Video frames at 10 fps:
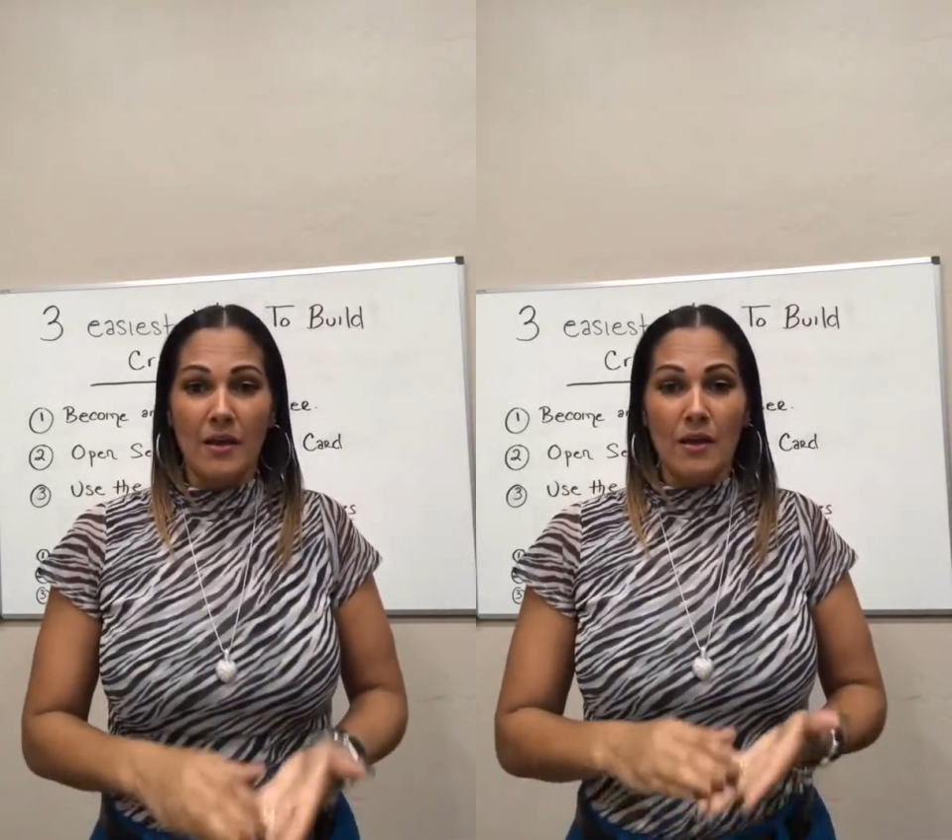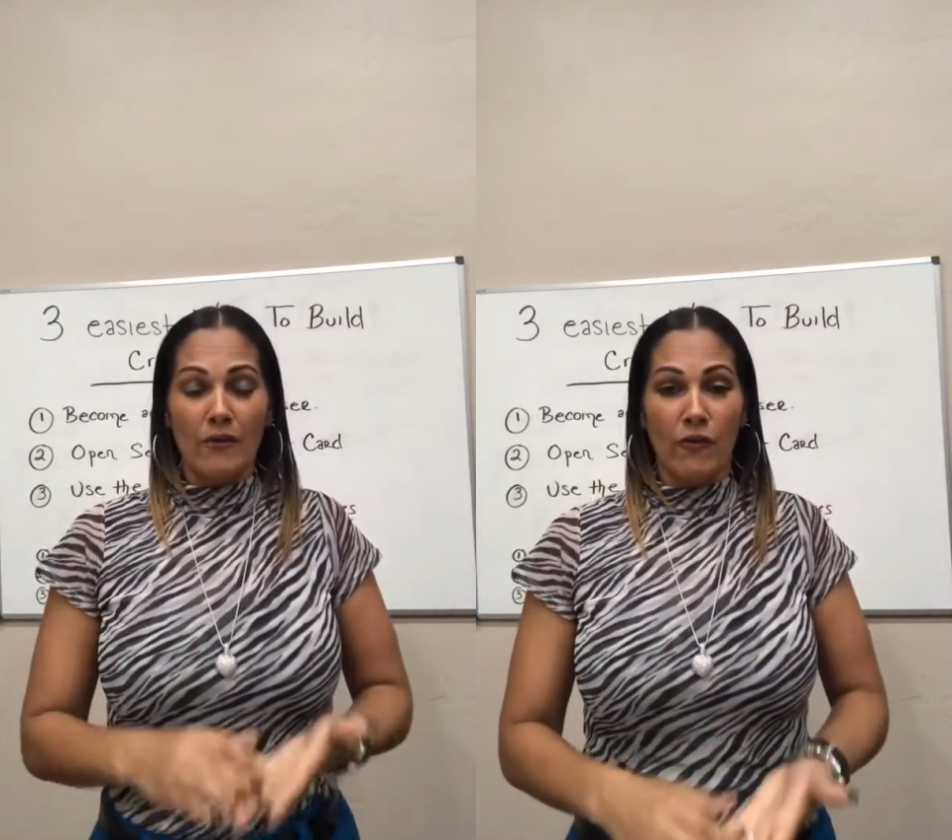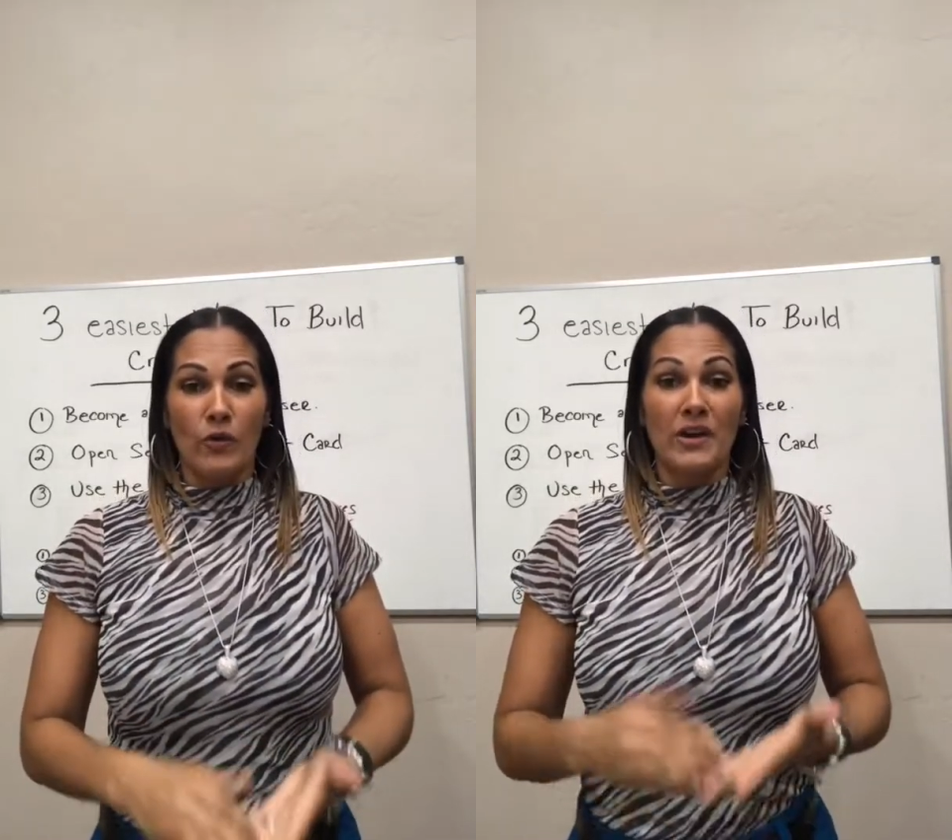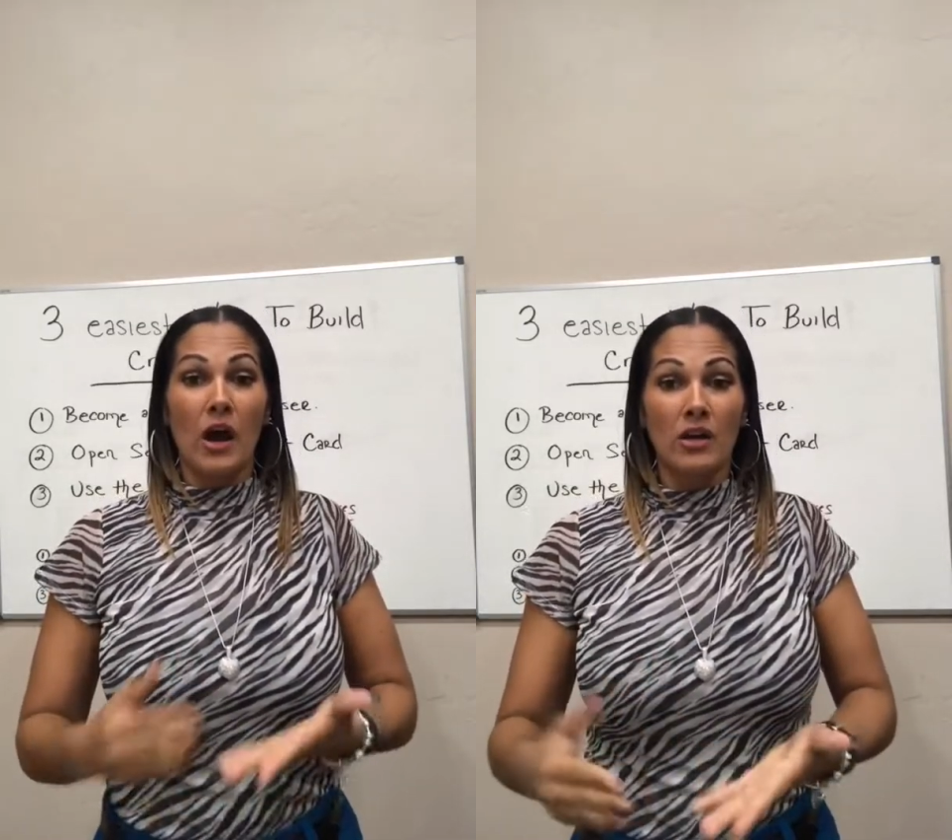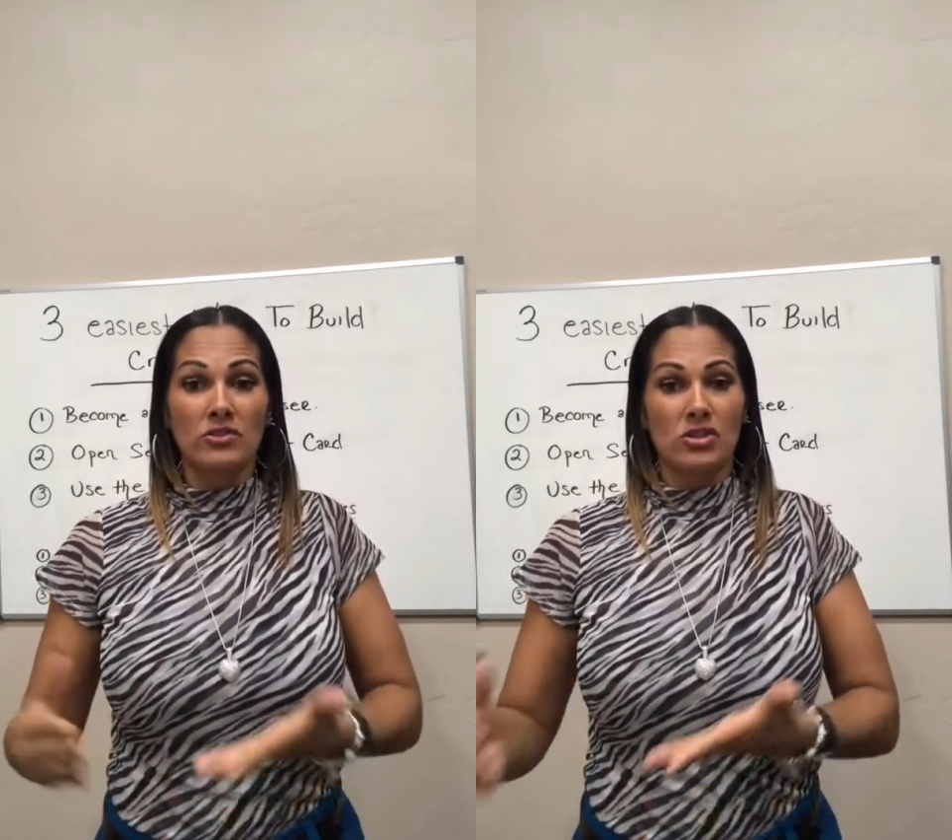for an
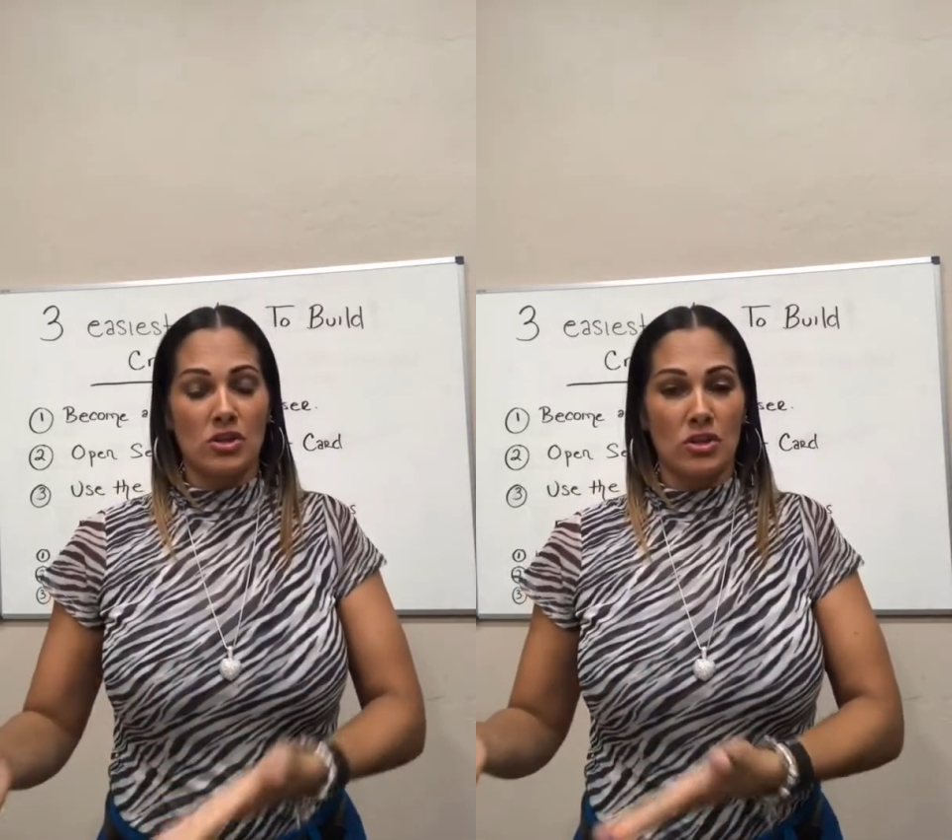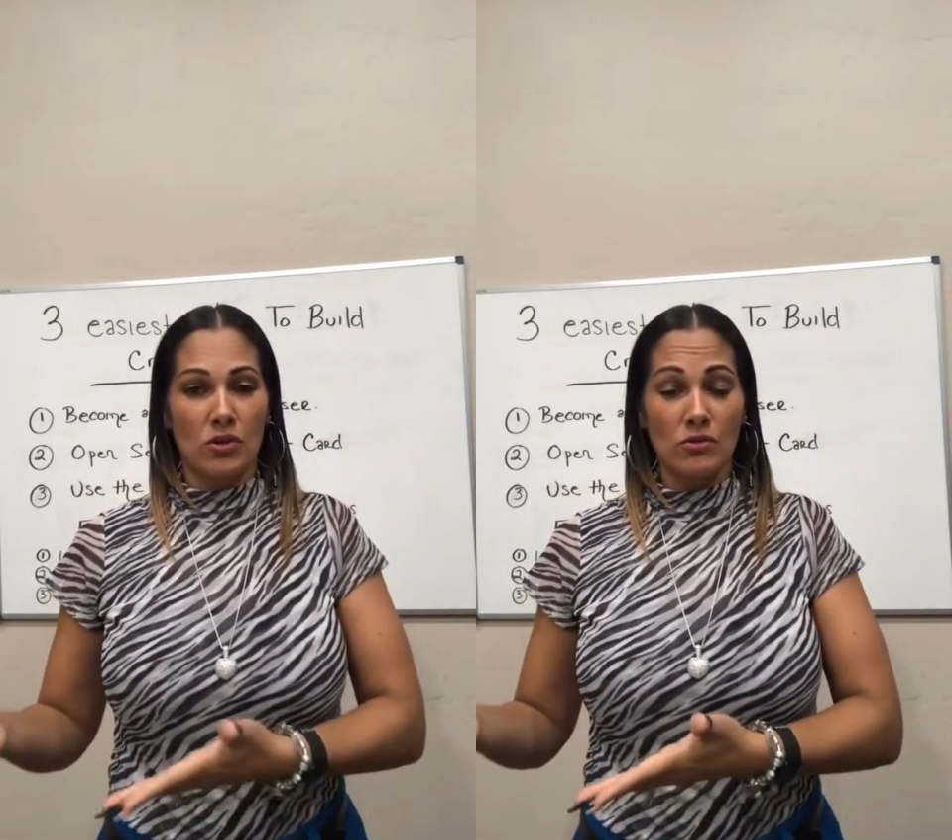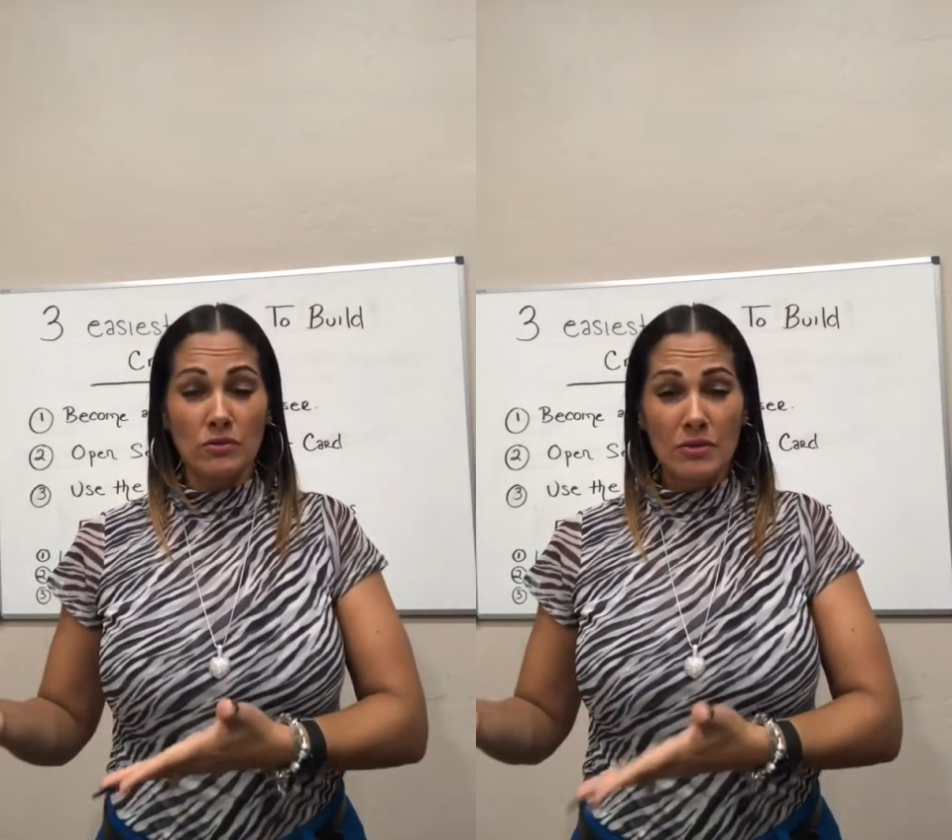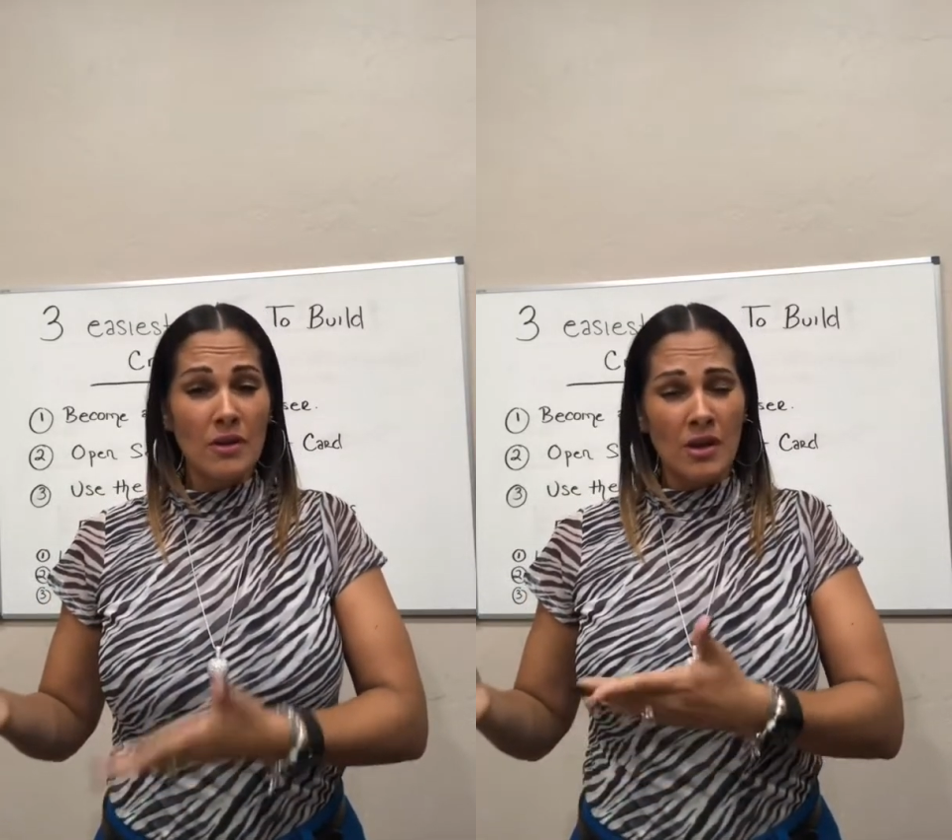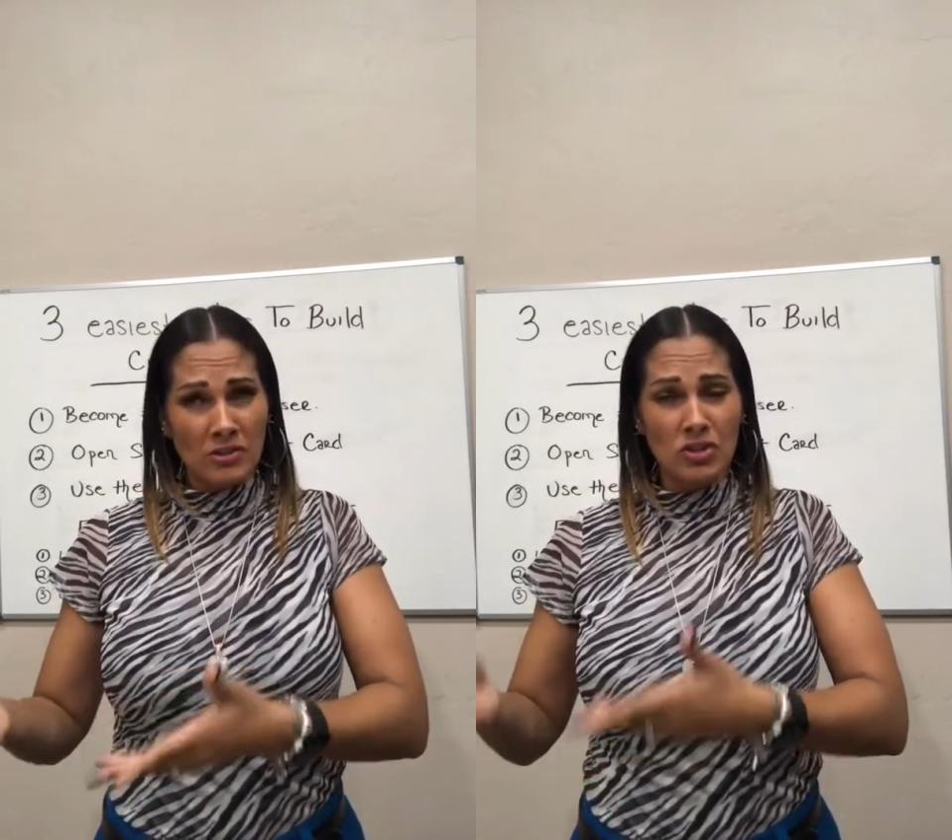
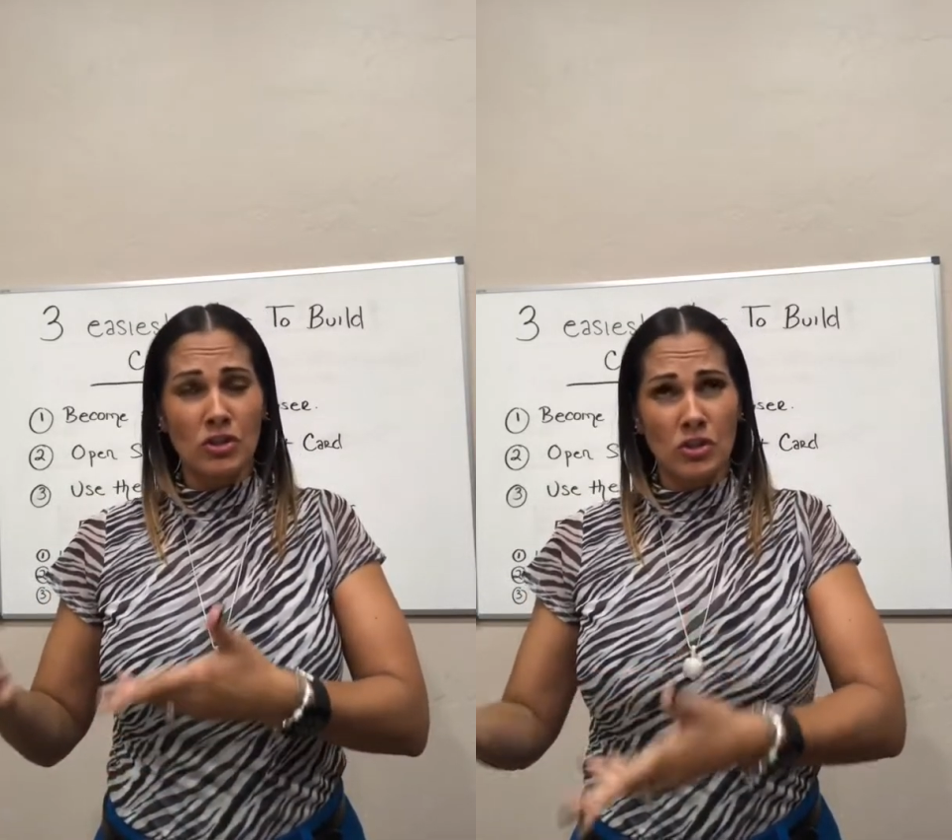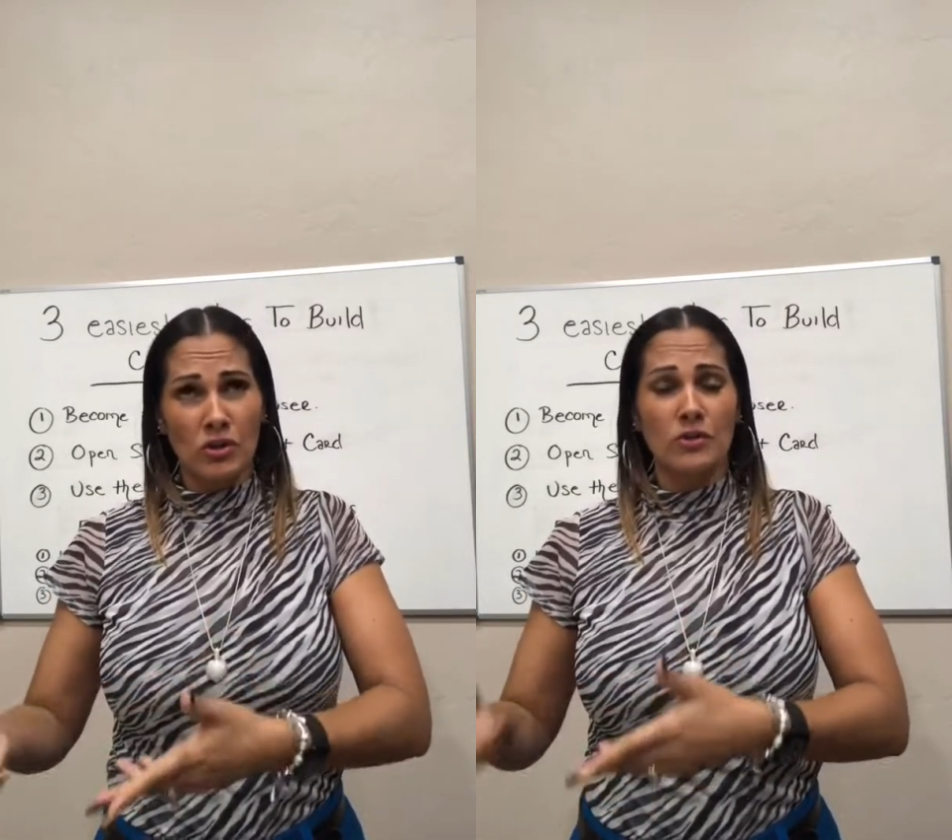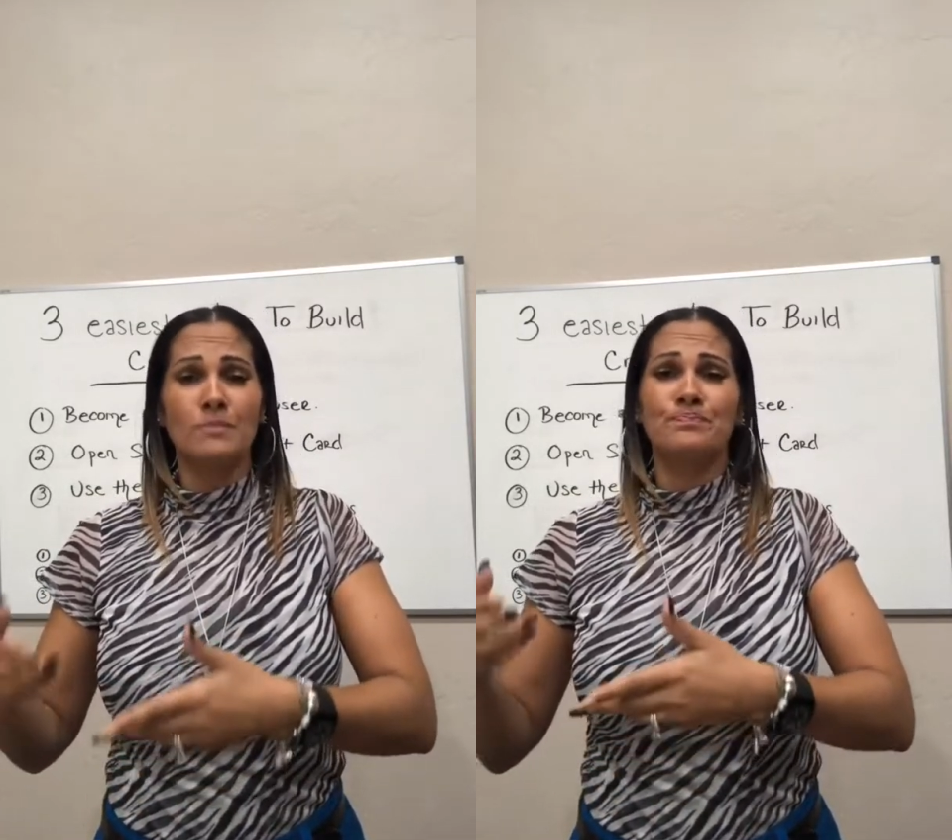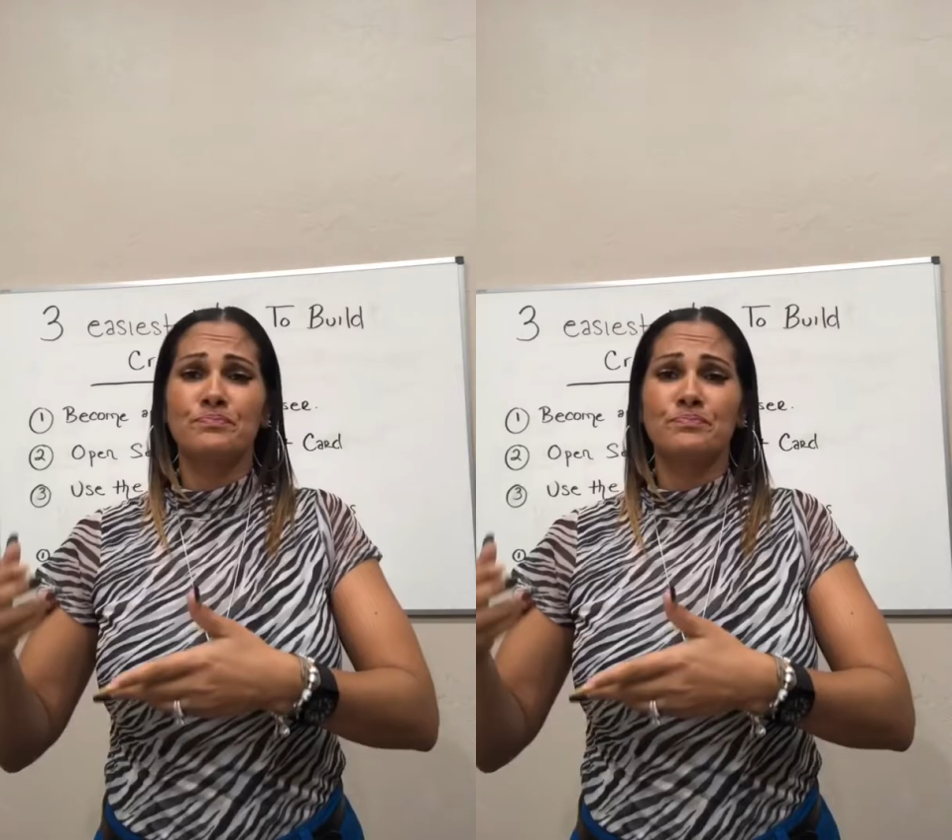unsecured